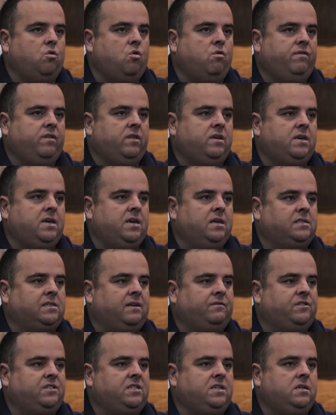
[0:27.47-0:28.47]
Over the years,
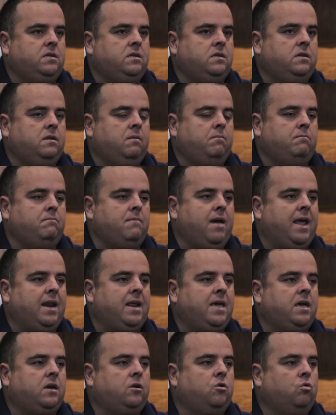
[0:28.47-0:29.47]
I've seen
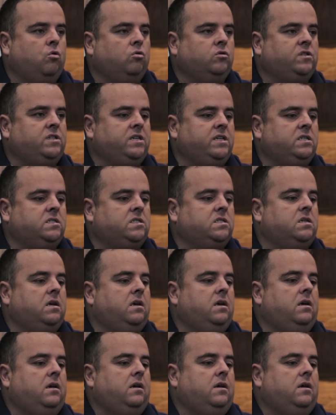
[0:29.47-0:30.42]
many courses